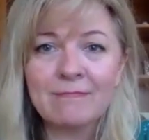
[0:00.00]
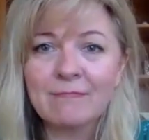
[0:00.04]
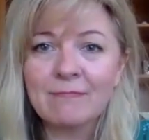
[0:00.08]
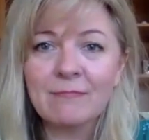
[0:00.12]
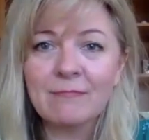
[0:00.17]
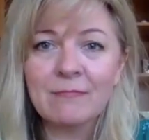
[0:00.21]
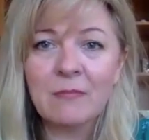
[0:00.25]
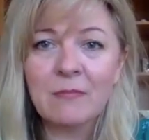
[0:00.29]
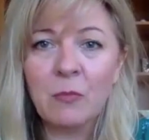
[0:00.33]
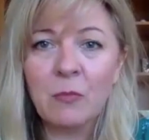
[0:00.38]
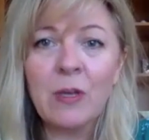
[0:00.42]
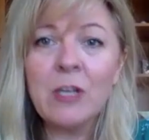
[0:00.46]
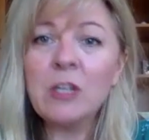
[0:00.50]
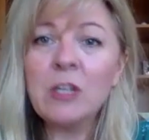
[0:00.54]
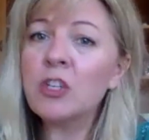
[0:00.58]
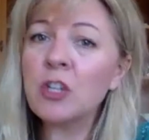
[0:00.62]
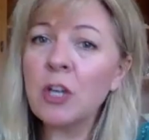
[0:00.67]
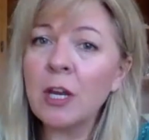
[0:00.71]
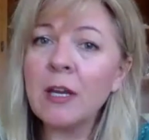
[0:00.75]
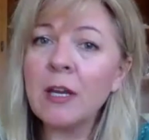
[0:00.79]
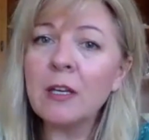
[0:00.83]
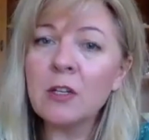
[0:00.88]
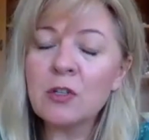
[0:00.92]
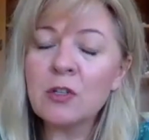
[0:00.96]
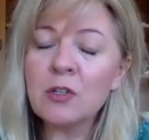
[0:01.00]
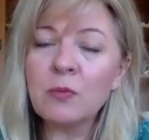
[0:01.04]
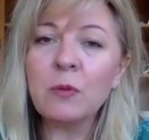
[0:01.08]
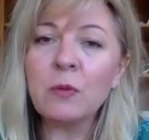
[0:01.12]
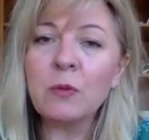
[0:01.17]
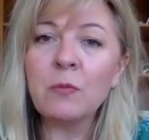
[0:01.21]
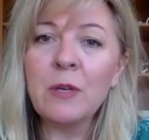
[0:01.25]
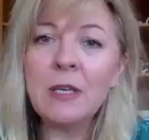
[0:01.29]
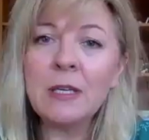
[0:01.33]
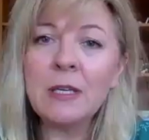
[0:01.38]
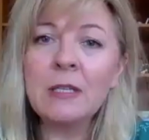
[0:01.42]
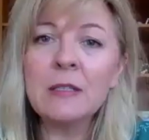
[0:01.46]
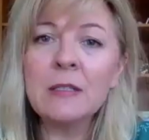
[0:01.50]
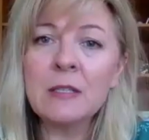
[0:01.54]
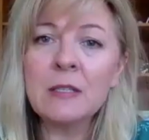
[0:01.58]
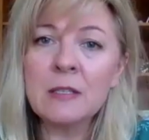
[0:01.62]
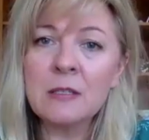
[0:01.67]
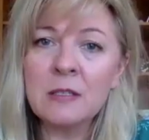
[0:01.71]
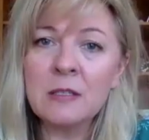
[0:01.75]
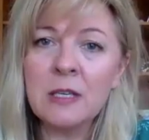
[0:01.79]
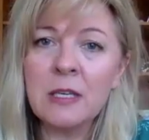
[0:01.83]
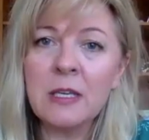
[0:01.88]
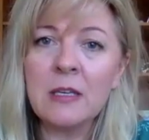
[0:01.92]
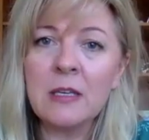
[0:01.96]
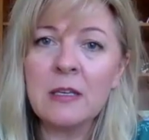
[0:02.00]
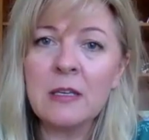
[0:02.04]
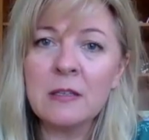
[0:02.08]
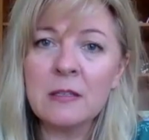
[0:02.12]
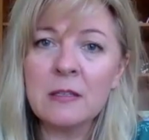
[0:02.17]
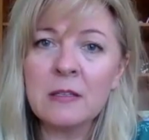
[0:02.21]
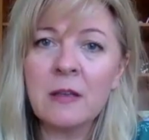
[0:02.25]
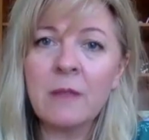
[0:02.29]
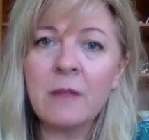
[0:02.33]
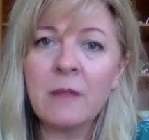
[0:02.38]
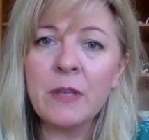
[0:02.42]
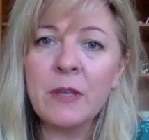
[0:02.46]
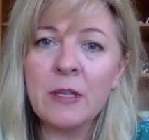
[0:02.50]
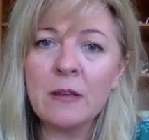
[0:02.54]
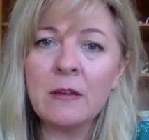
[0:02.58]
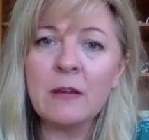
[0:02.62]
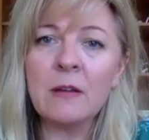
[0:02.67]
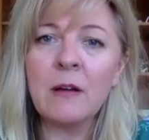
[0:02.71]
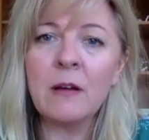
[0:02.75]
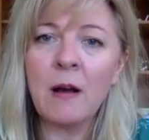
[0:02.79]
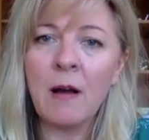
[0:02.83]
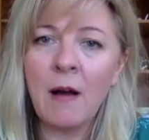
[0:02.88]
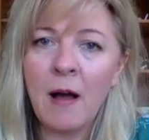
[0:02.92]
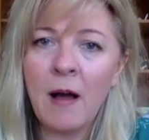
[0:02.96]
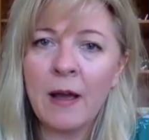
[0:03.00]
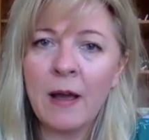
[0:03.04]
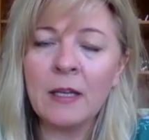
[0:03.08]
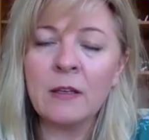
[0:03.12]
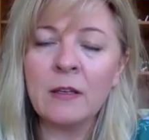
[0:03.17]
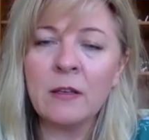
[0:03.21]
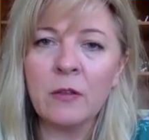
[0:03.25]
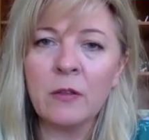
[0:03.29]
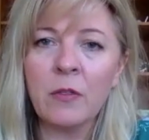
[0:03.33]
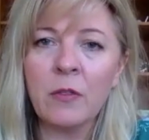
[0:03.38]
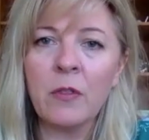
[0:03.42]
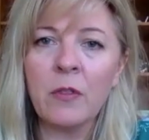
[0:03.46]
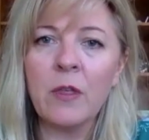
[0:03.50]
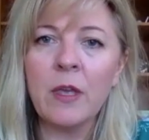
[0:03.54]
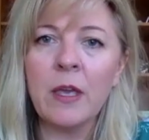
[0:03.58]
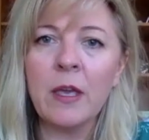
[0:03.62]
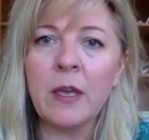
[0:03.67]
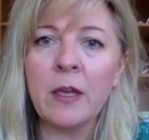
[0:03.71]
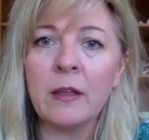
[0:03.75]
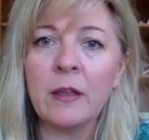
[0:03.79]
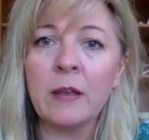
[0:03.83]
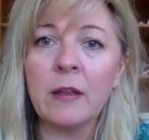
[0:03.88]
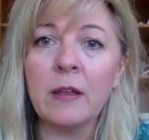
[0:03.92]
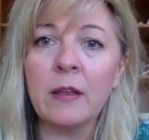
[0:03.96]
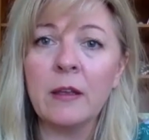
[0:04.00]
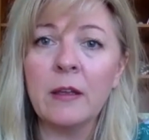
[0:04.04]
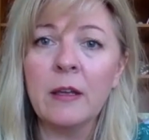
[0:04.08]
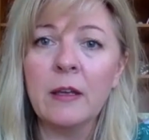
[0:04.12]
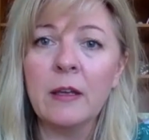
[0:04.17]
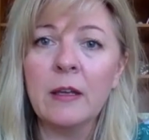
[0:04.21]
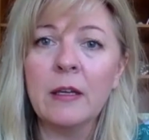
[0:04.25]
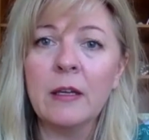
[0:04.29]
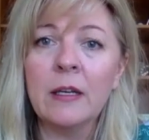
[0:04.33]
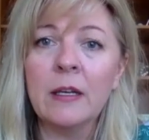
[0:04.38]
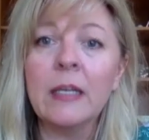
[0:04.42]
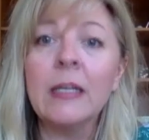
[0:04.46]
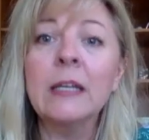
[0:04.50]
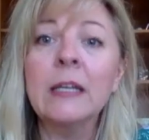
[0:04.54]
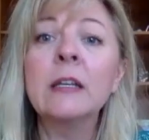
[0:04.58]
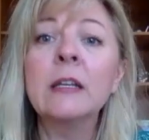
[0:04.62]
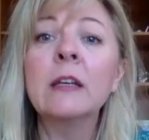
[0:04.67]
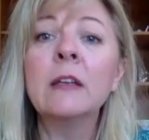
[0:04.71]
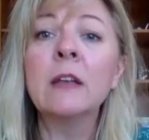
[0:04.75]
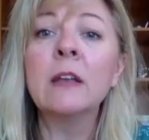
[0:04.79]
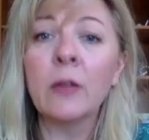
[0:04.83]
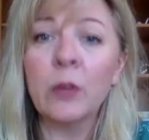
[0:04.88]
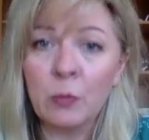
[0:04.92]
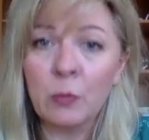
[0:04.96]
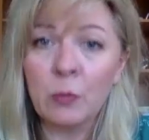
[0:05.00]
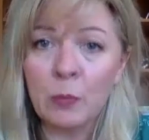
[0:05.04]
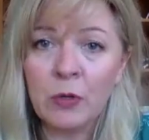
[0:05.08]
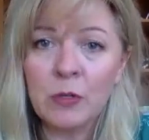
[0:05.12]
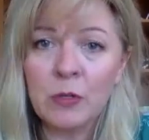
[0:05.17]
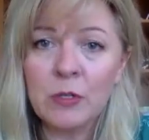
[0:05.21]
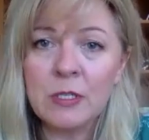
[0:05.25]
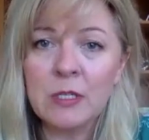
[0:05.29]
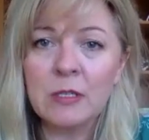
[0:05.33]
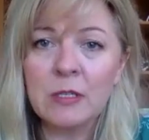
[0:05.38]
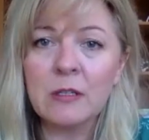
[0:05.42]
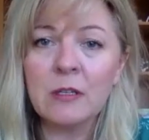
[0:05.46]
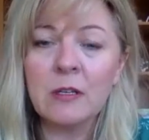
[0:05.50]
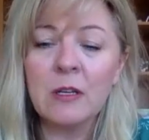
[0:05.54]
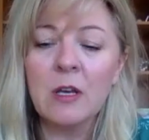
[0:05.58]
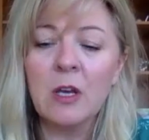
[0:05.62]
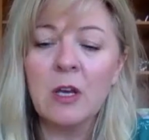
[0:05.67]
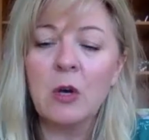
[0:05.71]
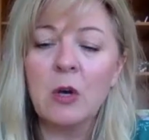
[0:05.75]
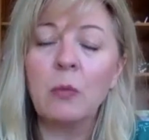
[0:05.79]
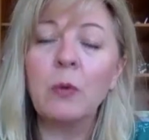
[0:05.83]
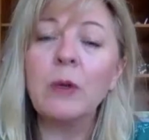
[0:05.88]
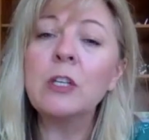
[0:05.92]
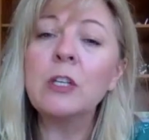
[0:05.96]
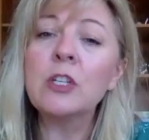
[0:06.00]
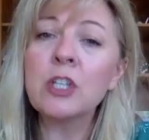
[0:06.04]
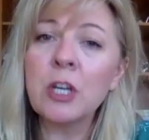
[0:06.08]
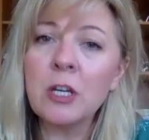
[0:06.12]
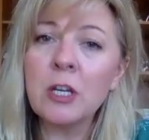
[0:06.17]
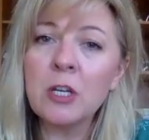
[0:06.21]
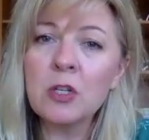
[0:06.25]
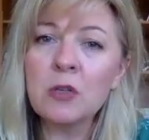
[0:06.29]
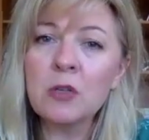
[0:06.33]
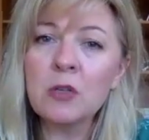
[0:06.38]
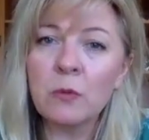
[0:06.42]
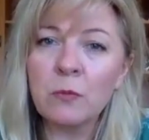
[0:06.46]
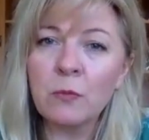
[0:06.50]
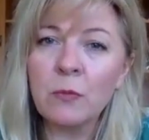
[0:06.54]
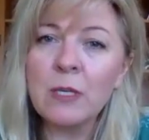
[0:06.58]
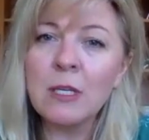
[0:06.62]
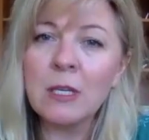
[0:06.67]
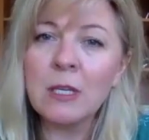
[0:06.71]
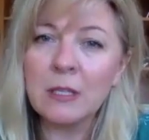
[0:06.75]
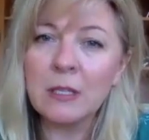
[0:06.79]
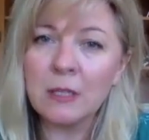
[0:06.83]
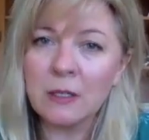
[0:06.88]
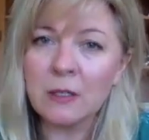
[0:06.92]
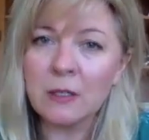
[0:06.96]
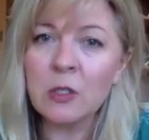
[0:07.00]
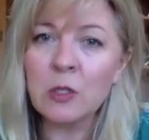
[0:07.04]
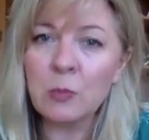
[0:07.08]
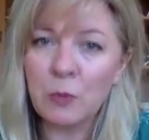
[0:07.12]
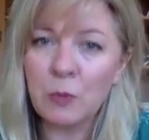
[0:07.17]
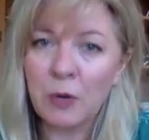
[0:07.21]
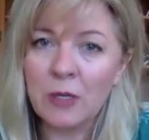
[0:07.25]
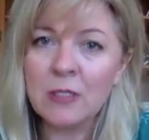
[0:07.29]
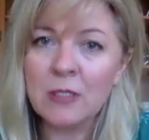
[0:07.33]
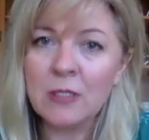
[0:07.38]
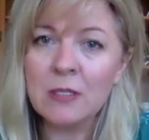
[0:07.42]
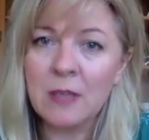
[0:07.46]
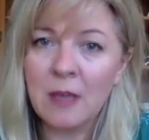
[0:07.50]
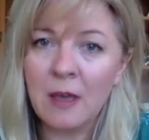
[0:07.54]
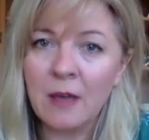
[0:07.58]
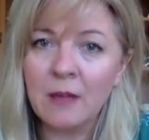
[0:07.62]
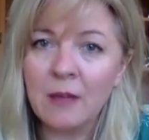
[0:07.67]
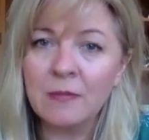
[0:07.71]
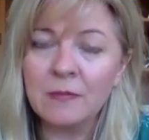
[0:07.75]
We change when we can see something kind in another person. We change when we can express that.